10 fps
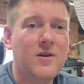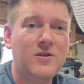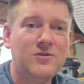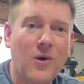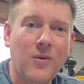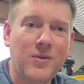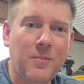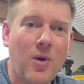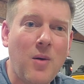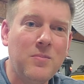So the
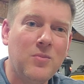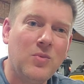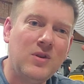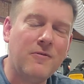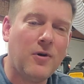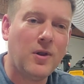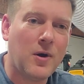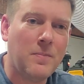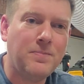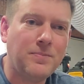problem with
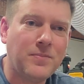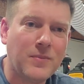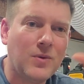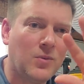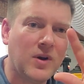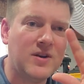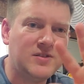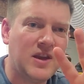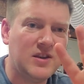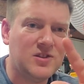Nuvolo, we're going to
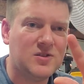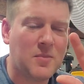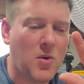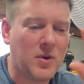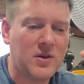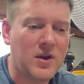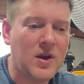see it in just a moment.